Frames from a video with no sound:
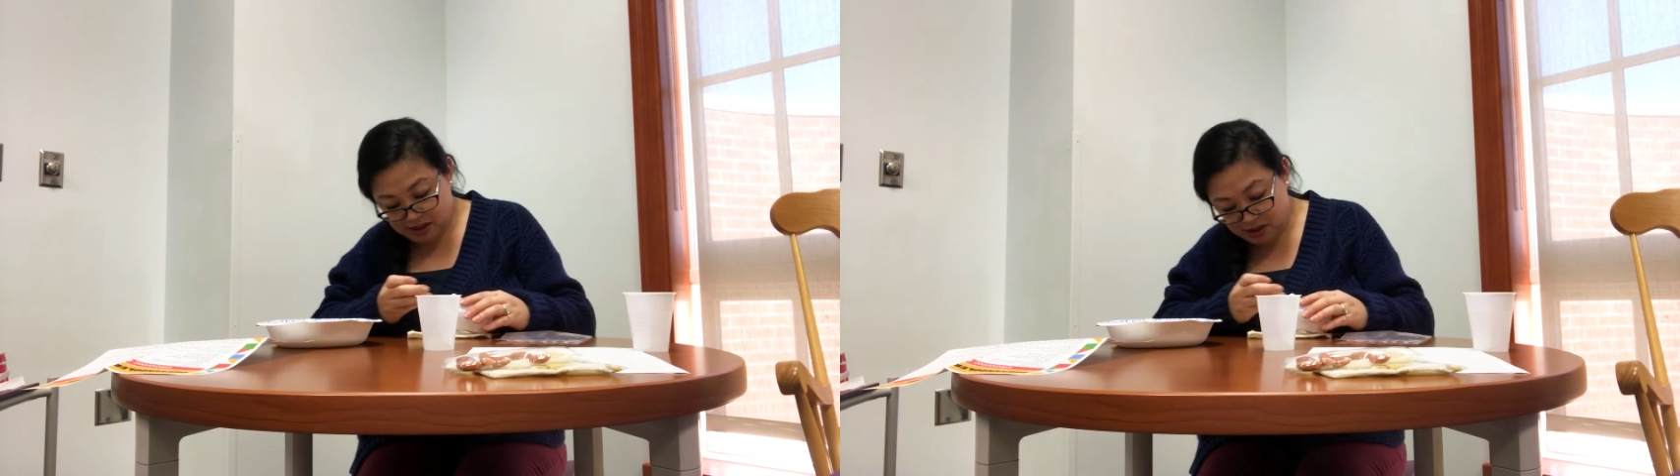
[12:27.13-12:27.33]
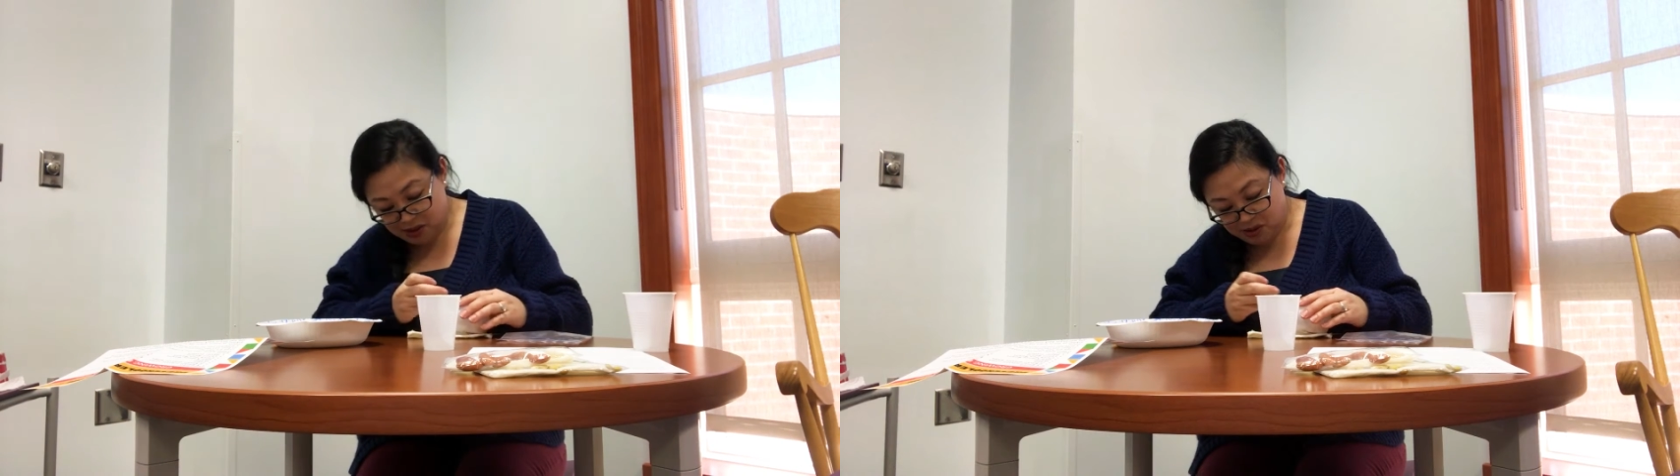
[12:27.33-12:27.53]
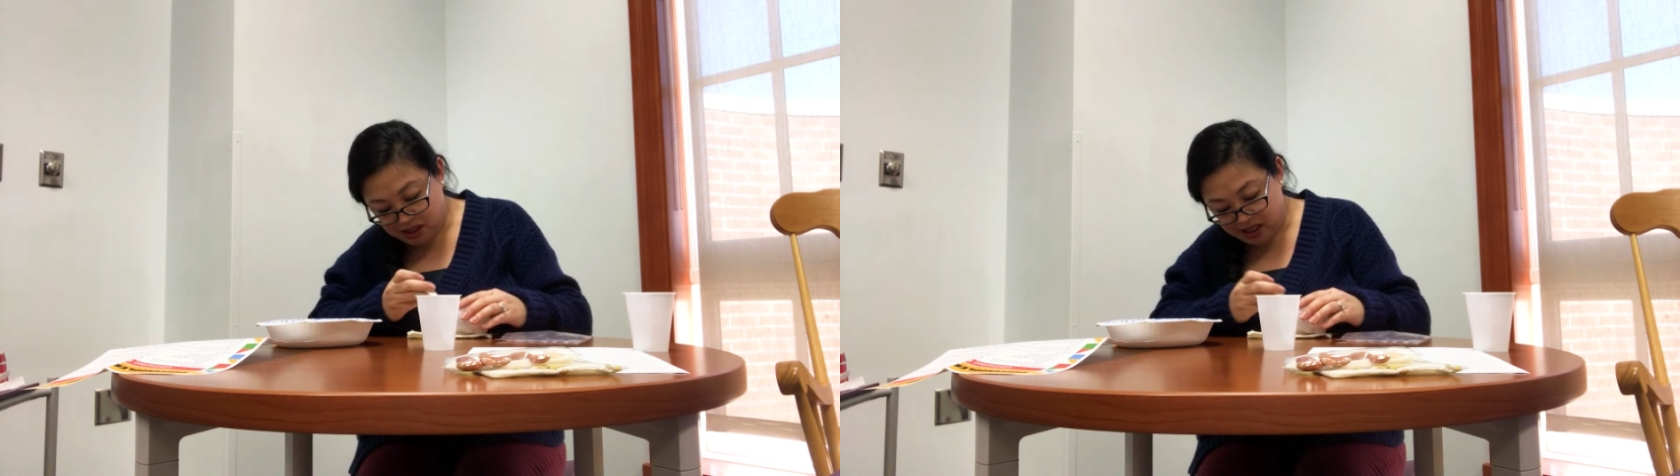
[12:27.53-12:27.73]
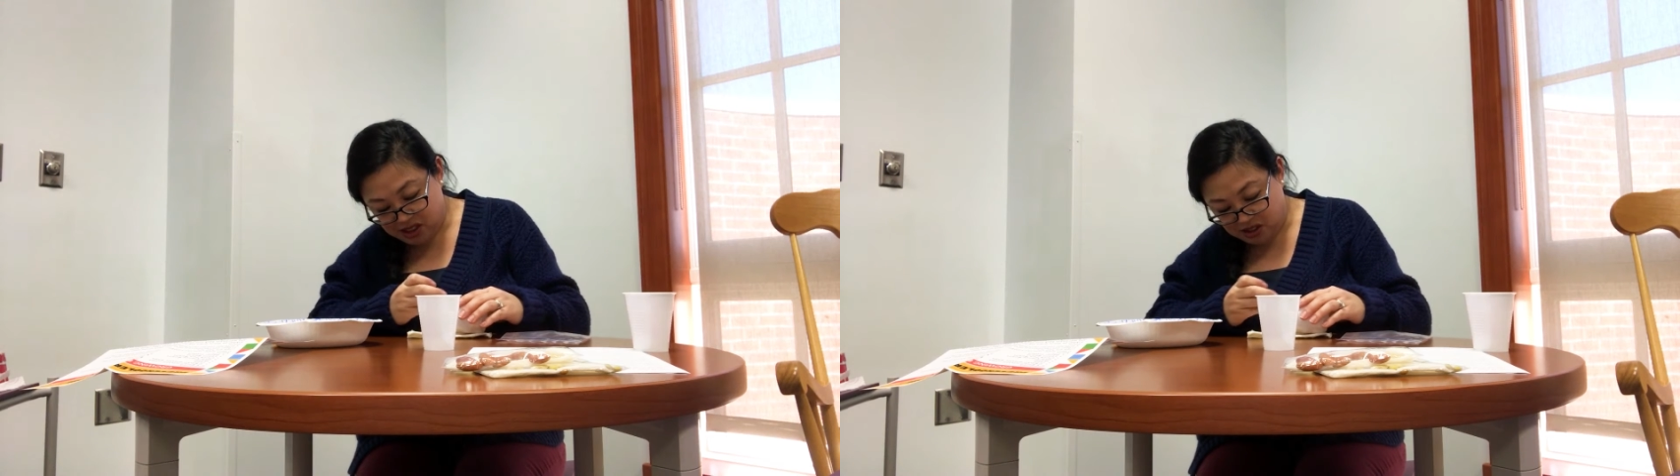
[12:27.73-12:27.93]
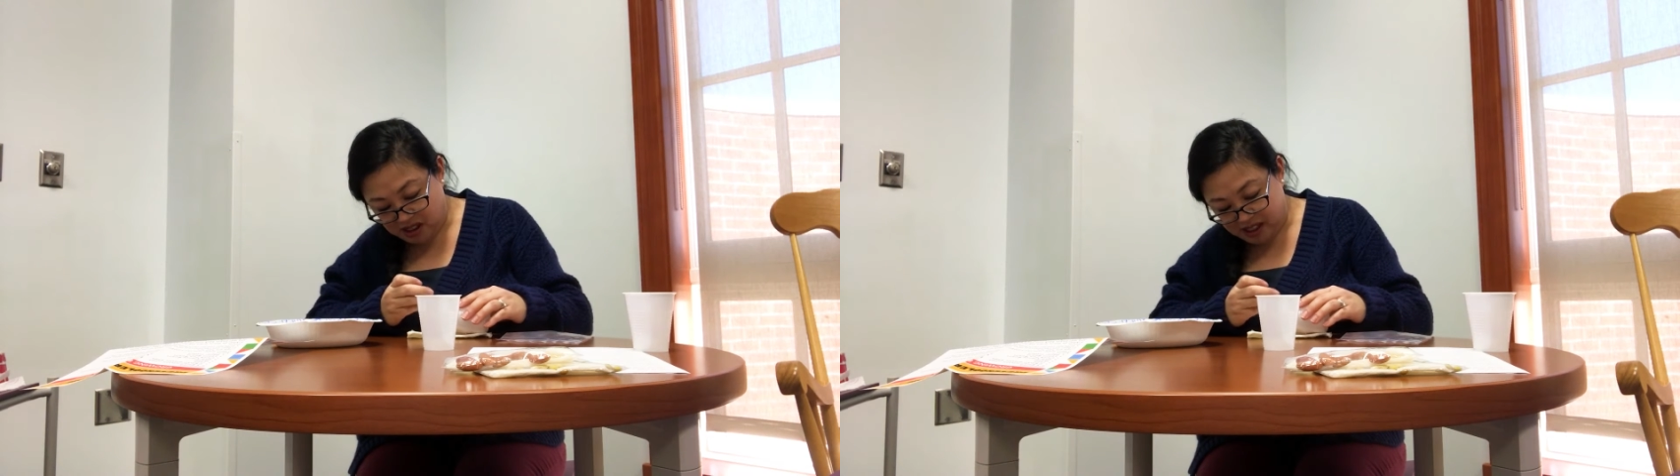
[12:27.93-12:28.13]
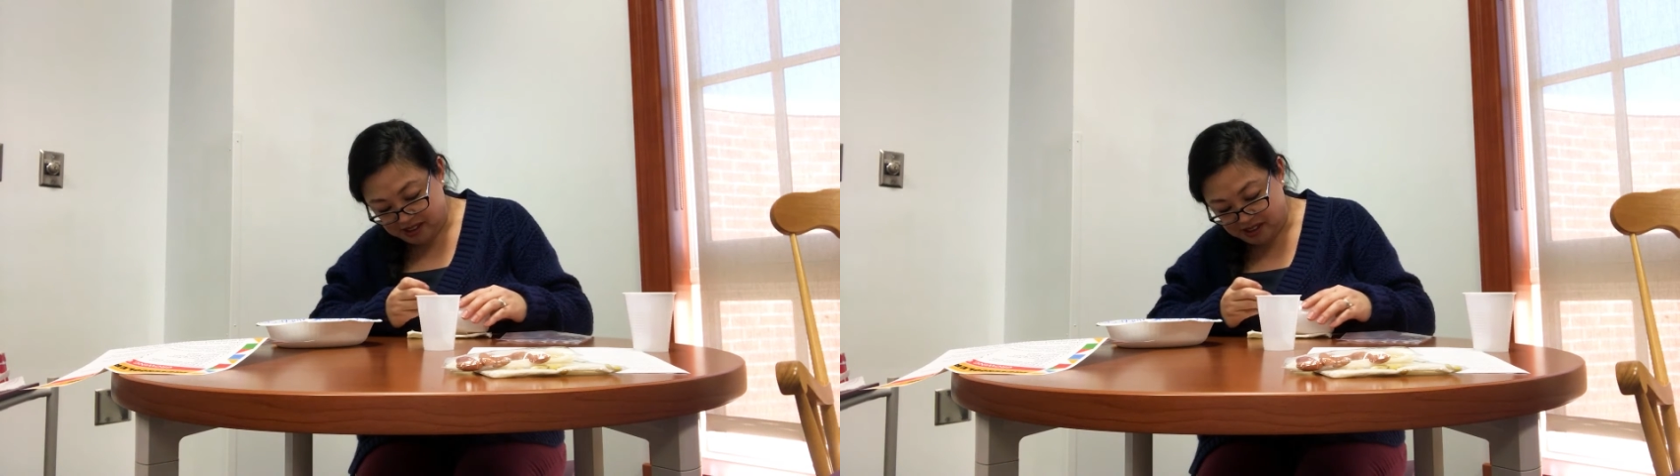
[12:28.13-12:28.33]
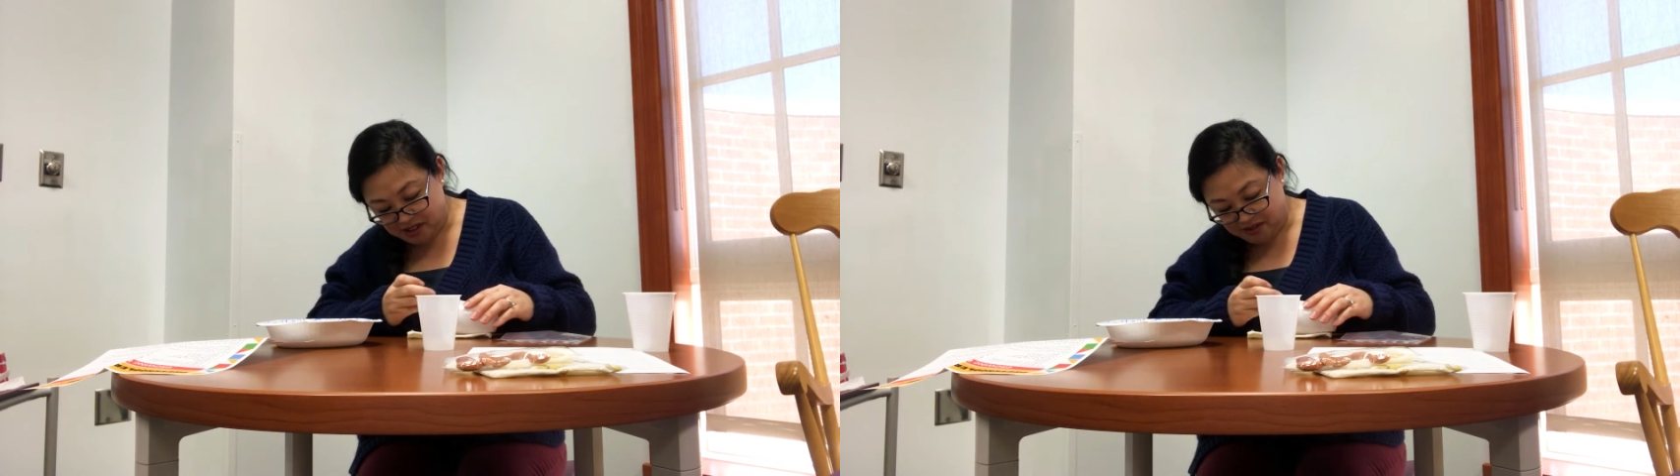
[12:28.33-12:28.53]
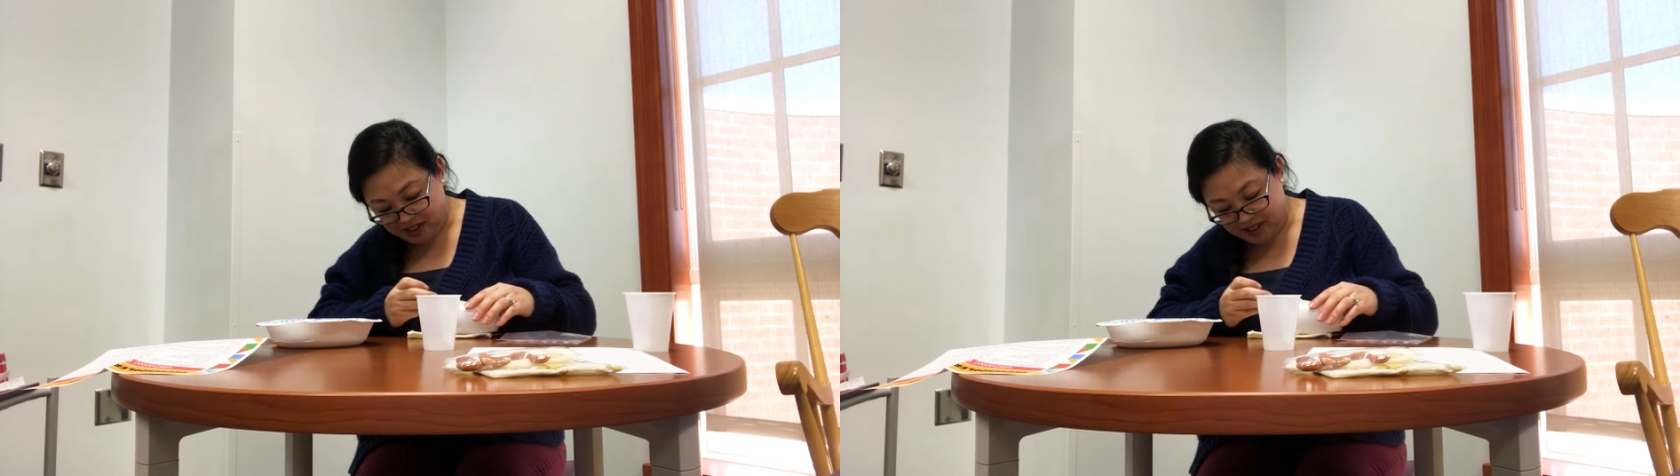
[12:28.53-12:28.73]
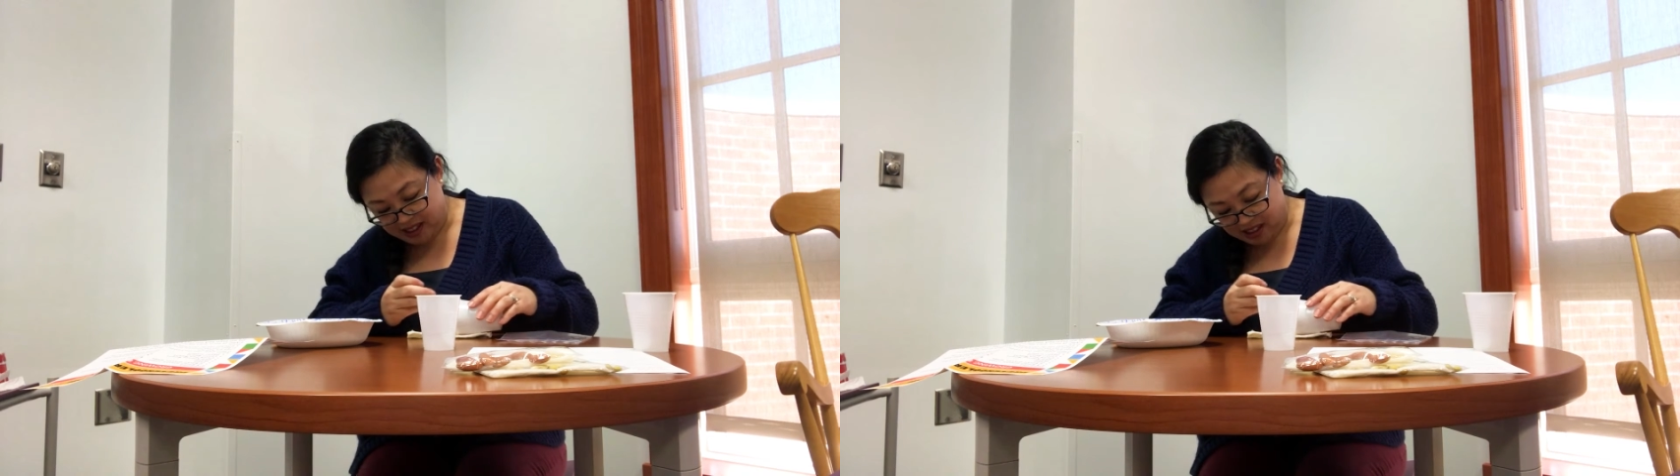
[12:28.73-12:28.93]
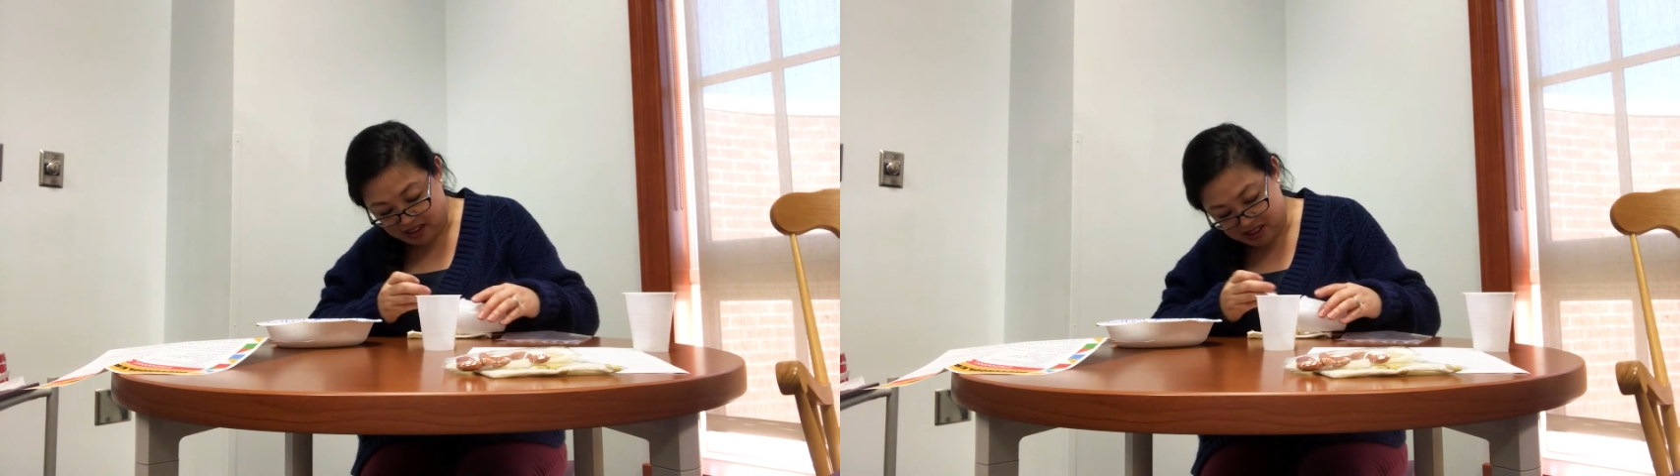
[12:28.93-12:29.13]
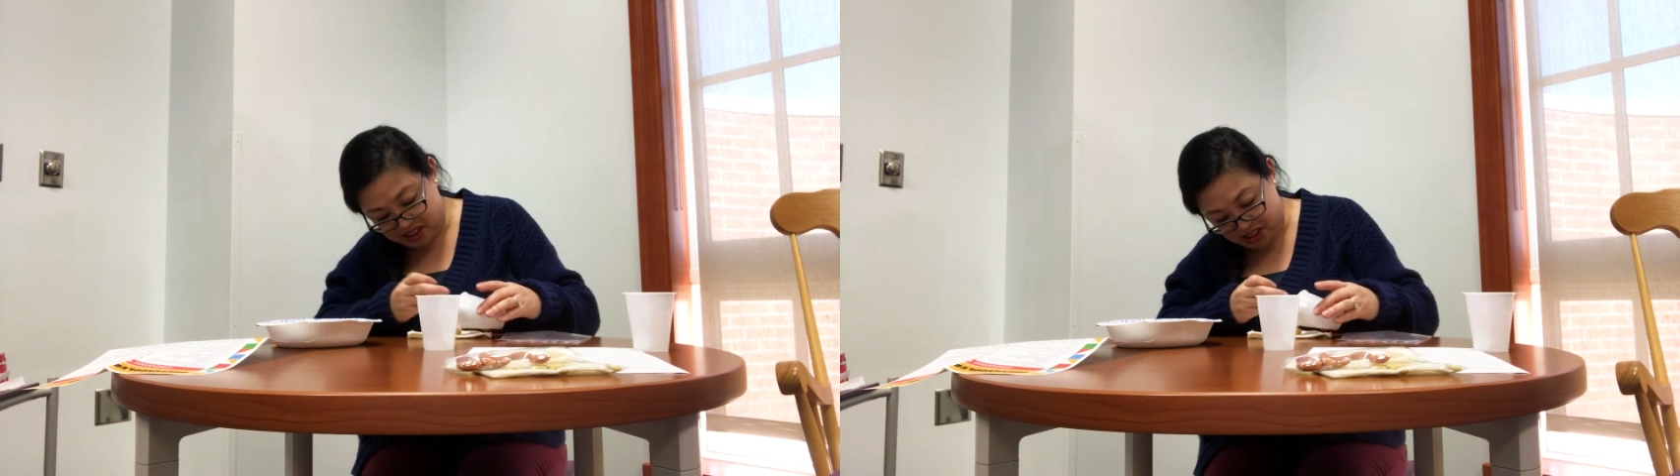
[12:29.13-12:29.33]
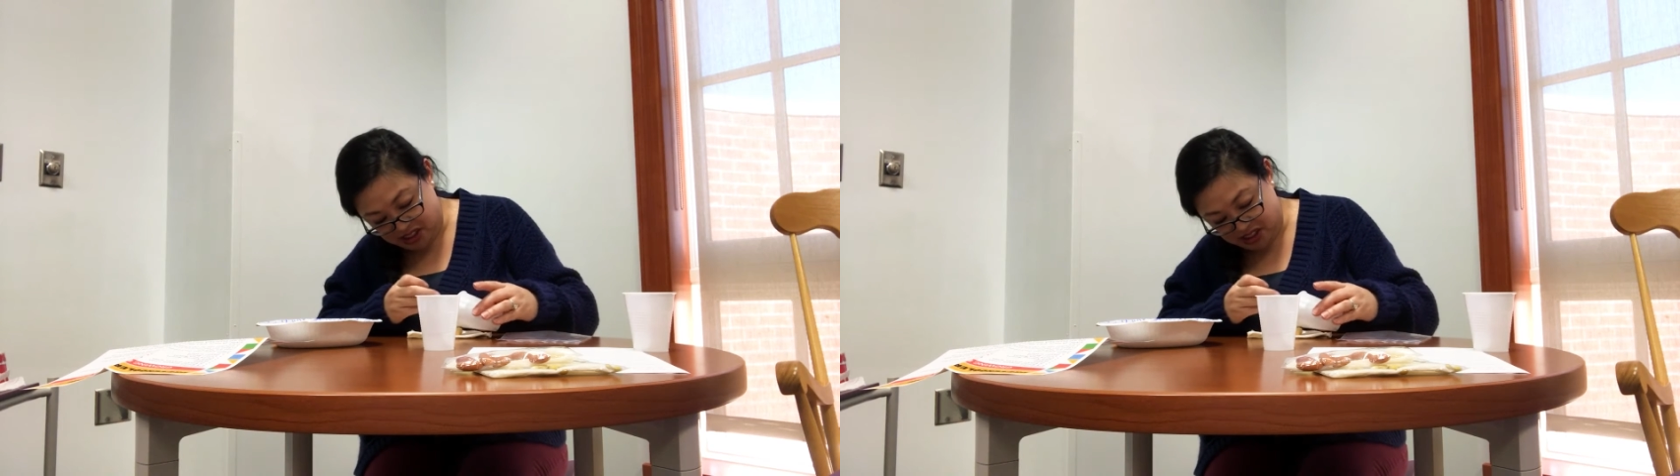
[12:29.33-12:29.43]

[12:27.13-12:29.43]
Ooh, these are also very large.